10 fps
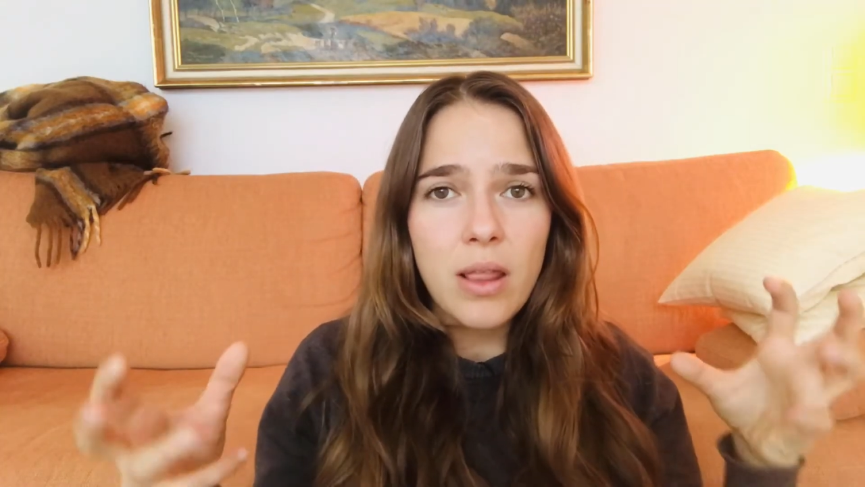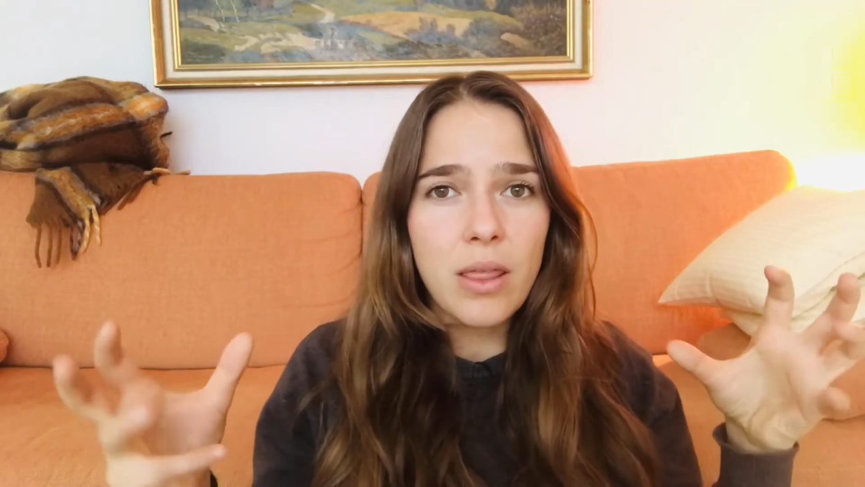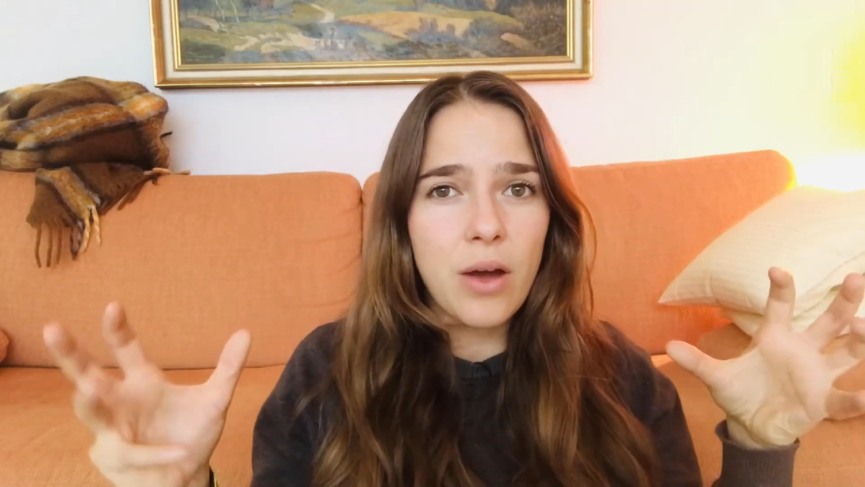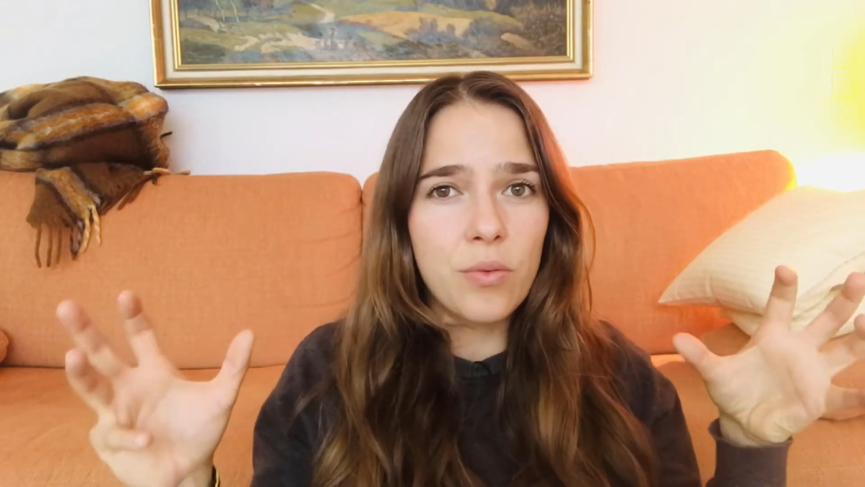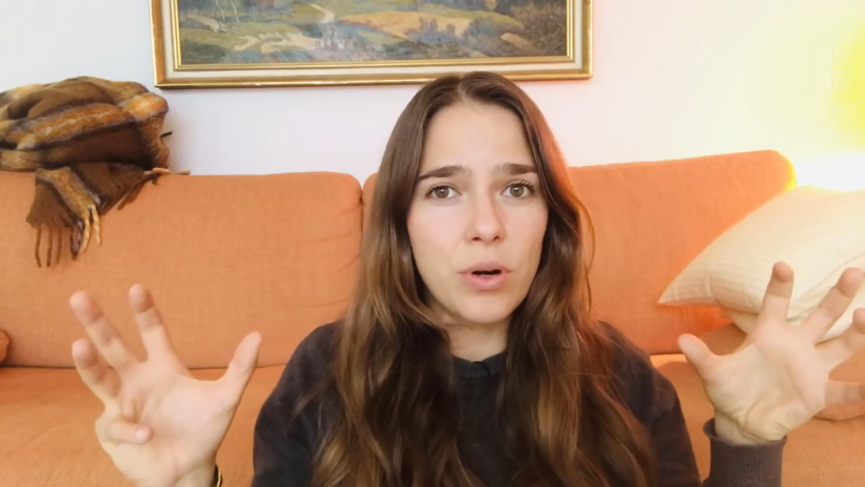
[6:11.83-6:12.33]

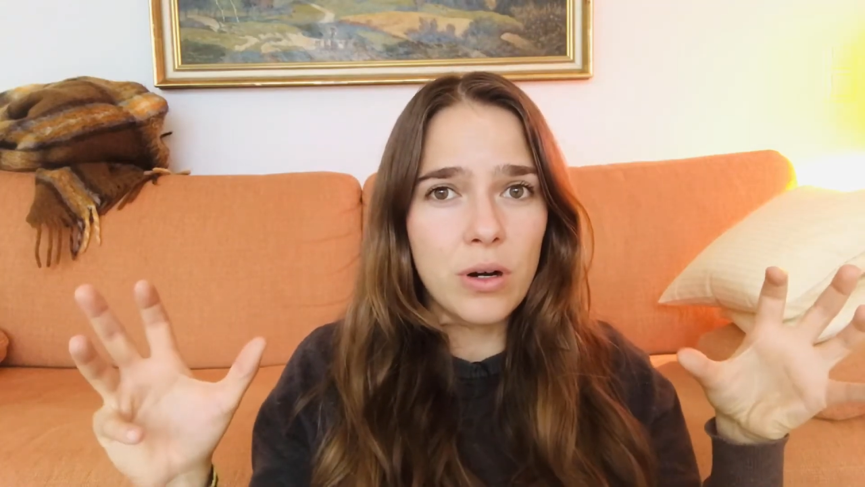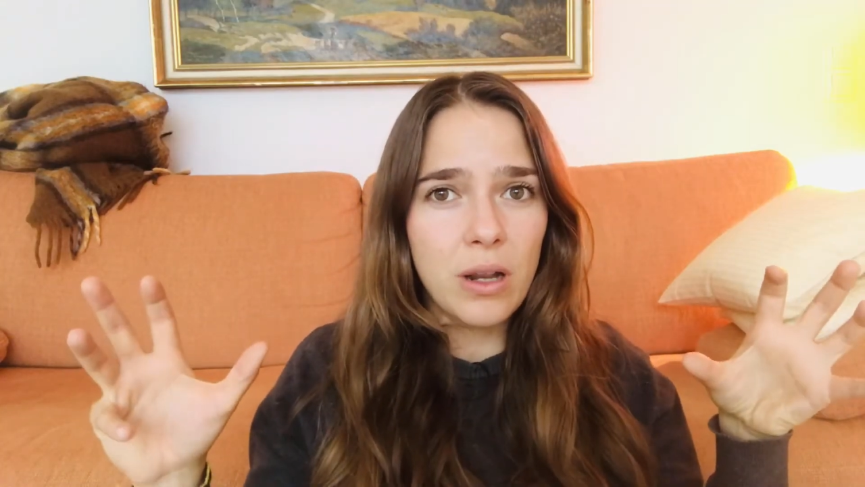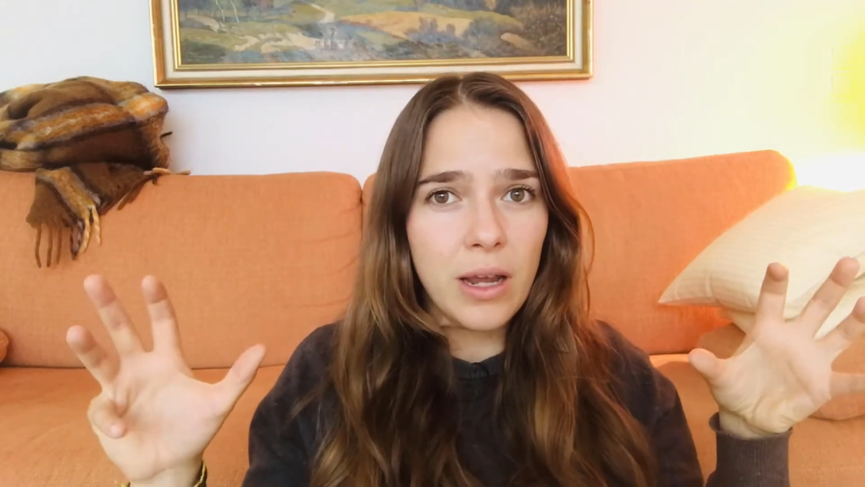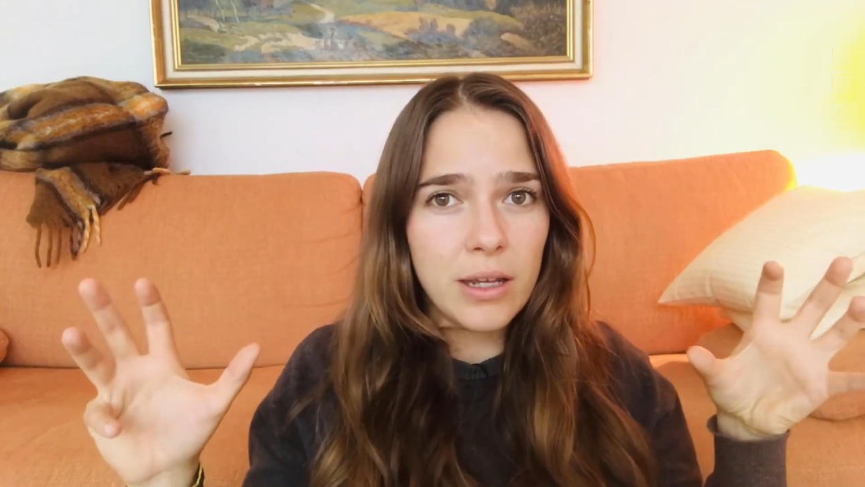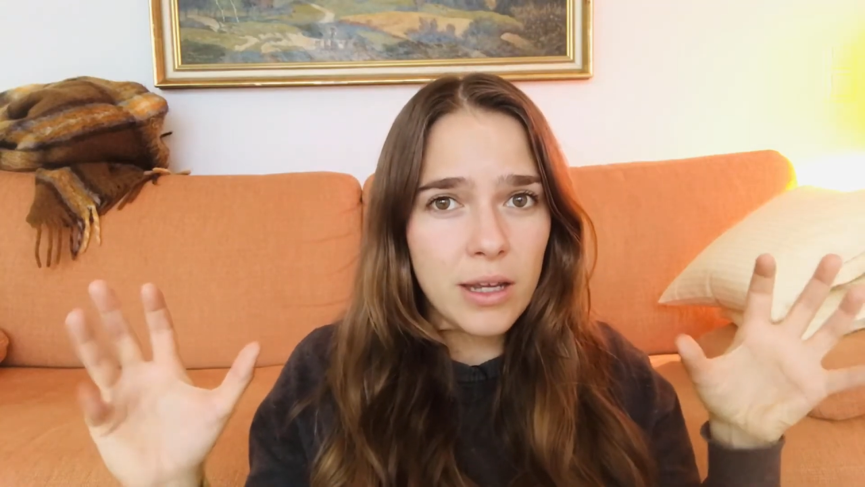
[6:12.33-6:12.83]
that were
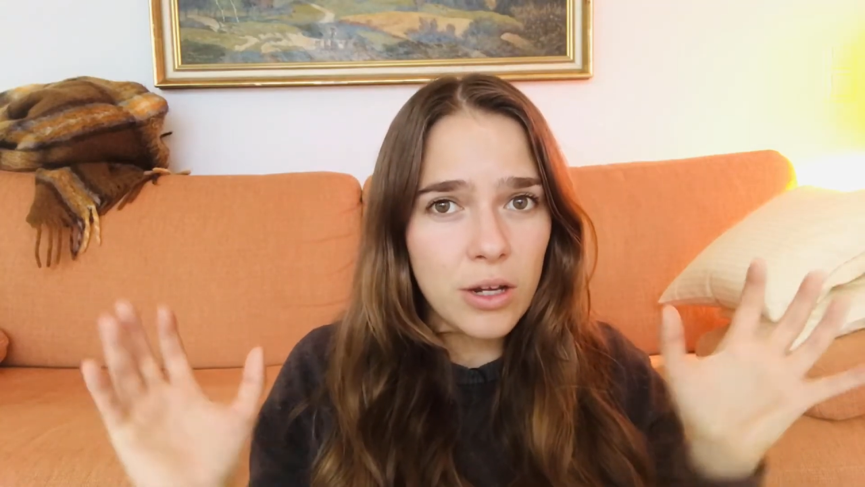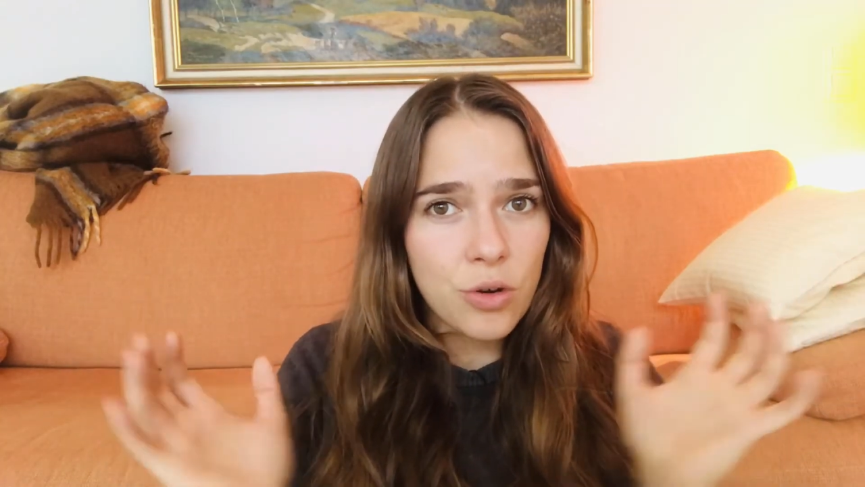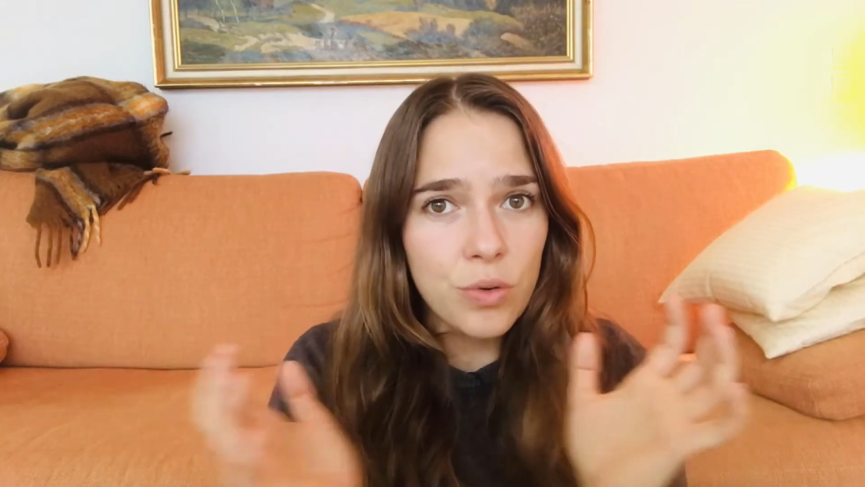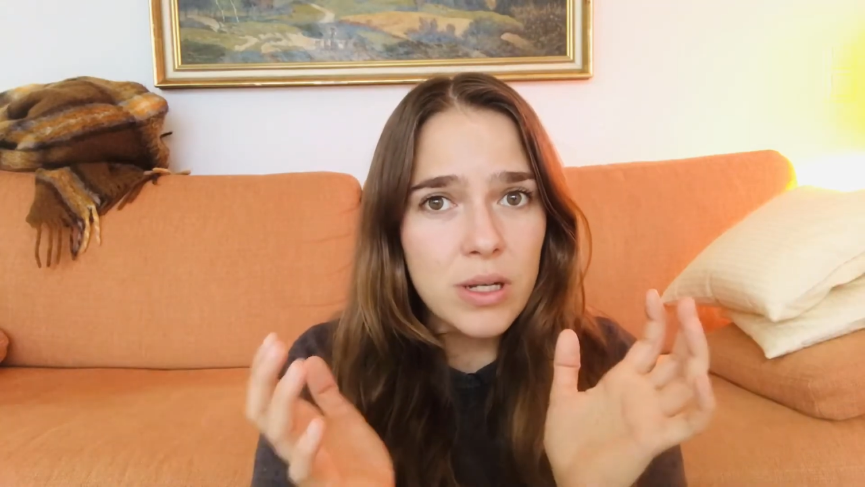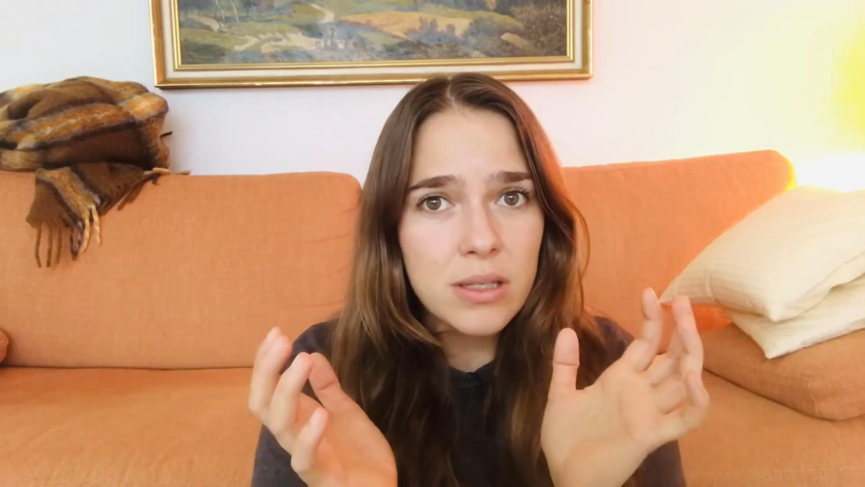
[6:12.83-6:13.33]
like
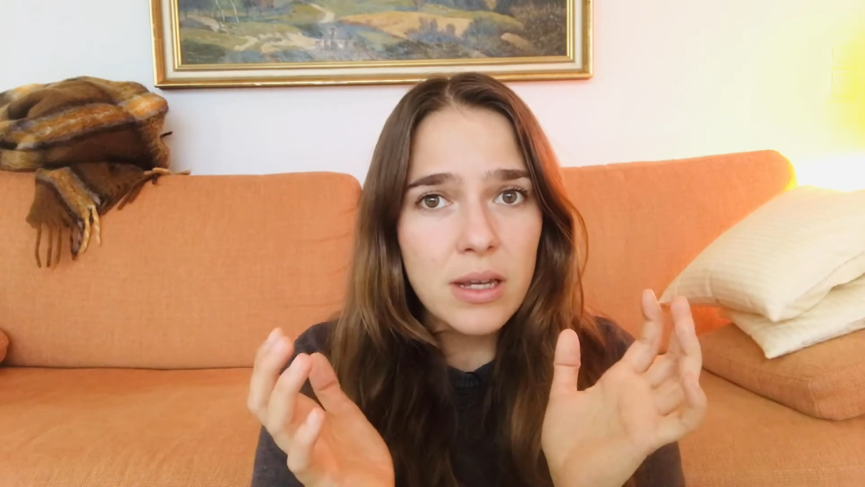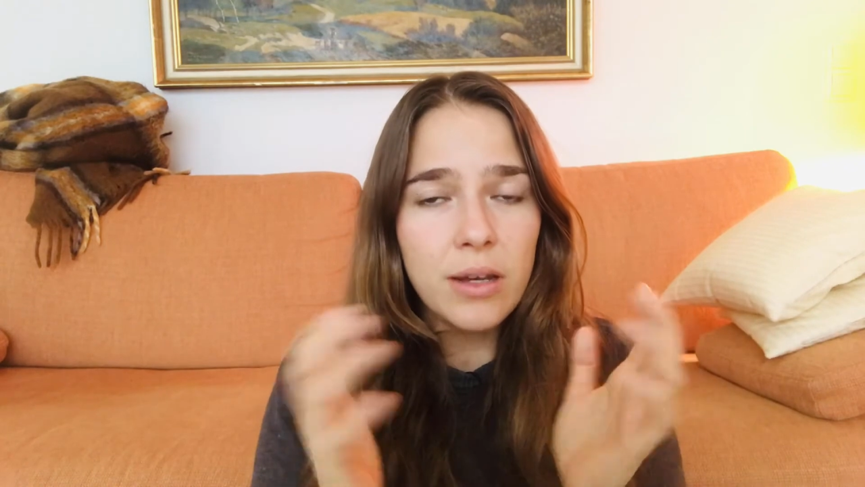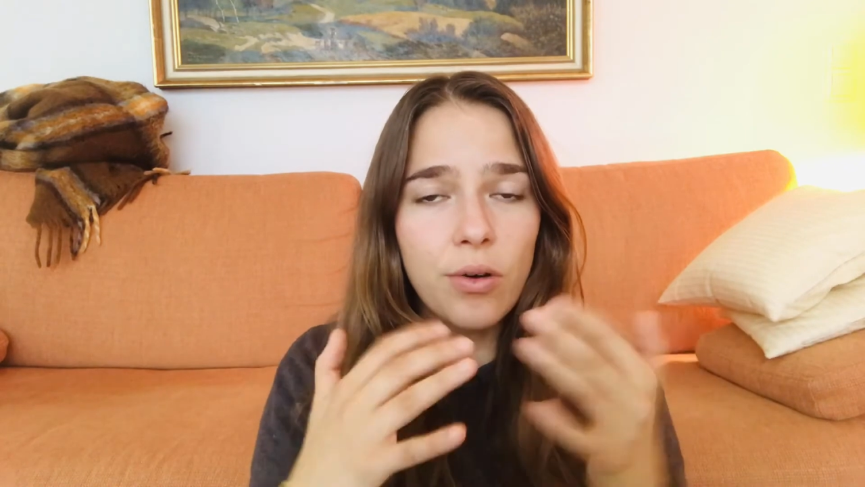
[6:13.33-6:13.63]
increasing